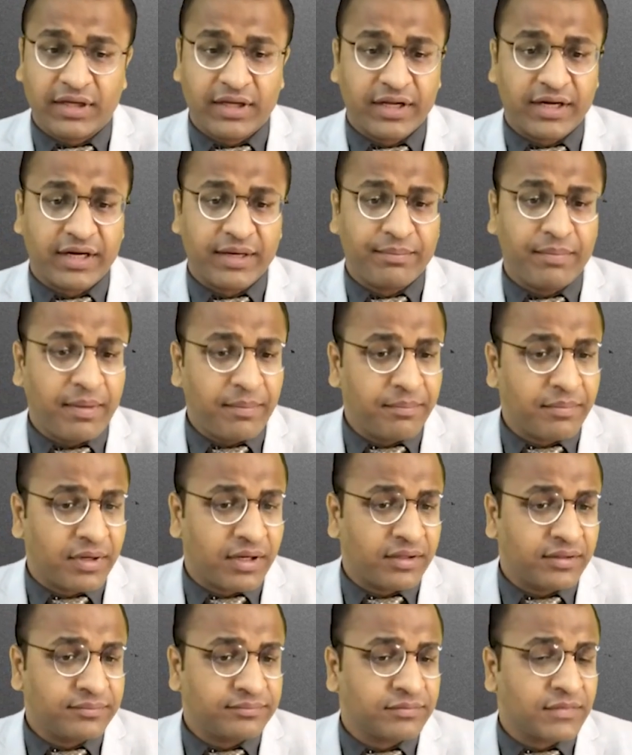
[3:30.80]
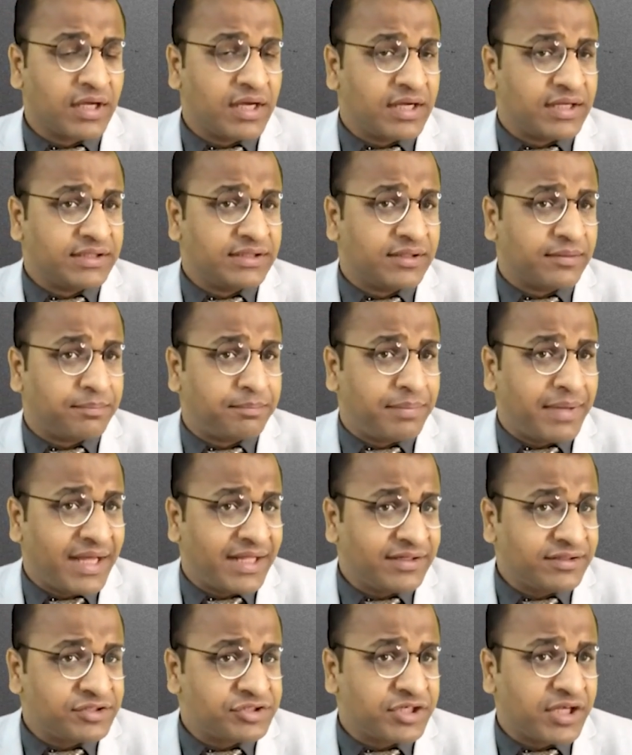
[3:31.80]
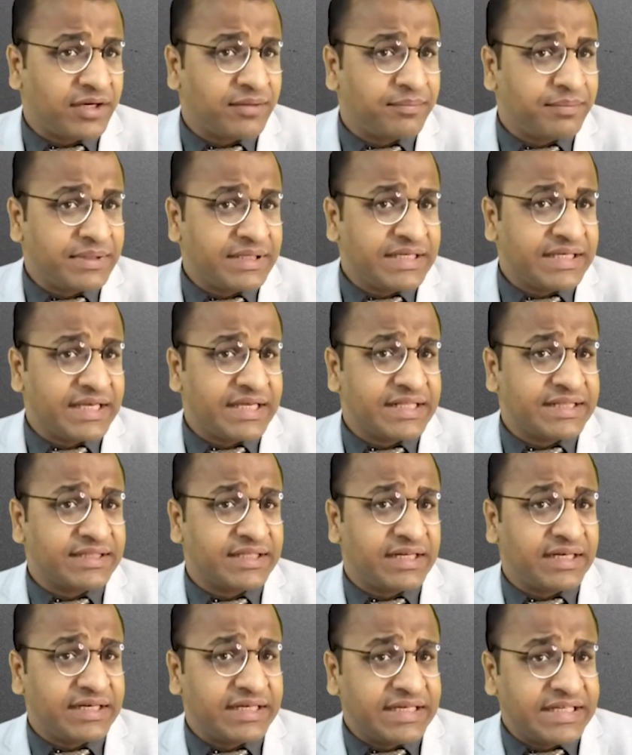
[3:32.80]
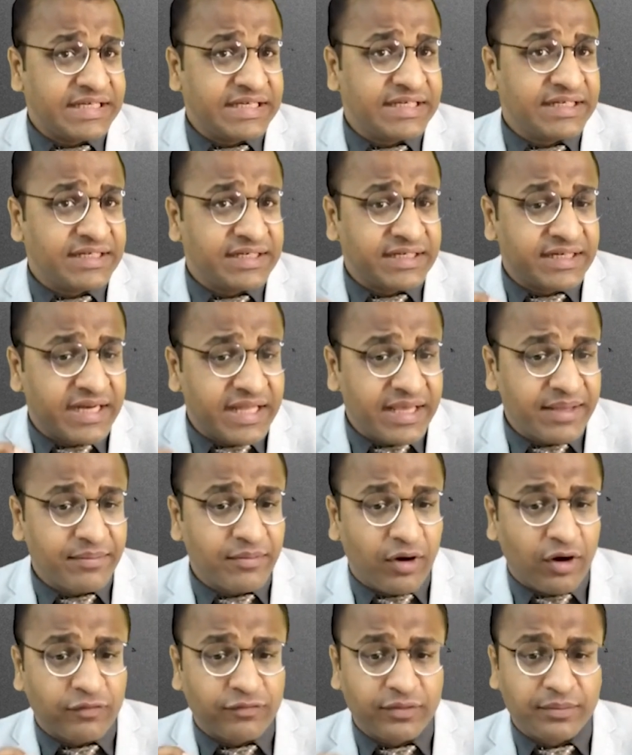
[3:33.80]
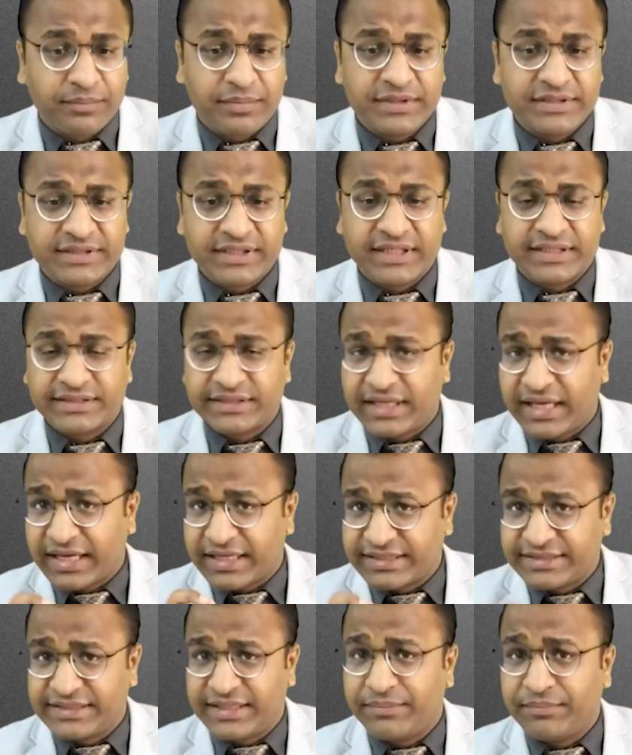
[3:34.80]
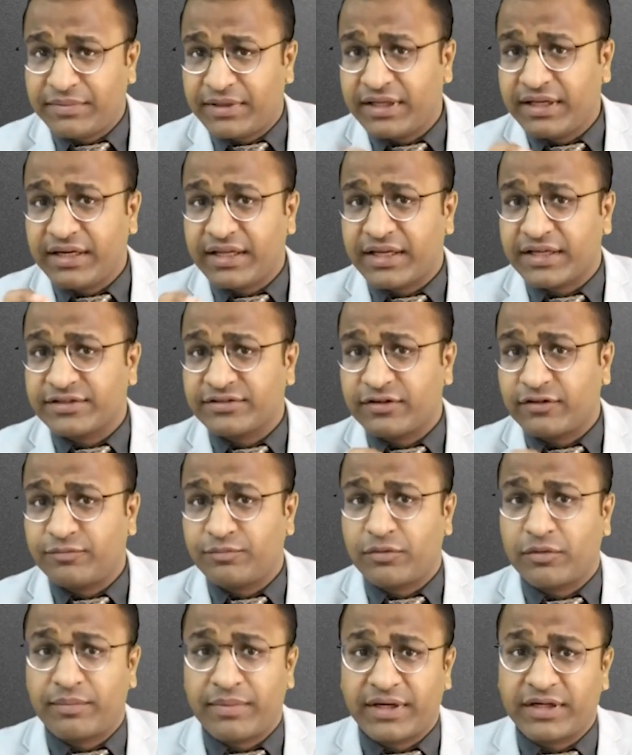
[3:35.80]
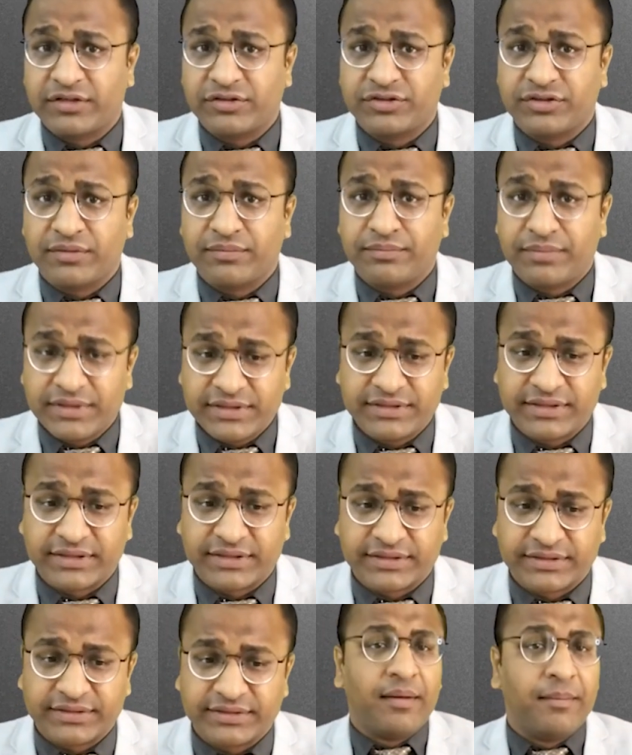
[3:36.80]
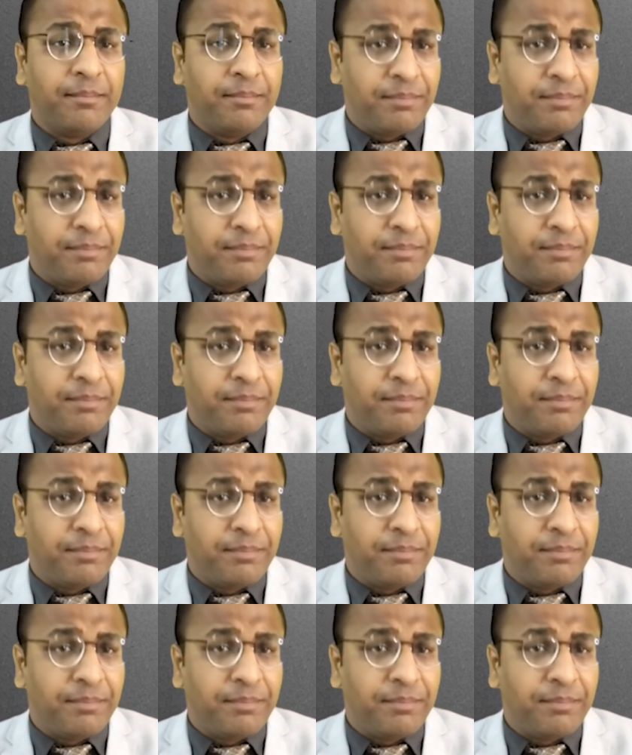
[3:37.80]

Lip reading: Remember, the PAN shall be in the legal name of a business except in case of proprietorship business.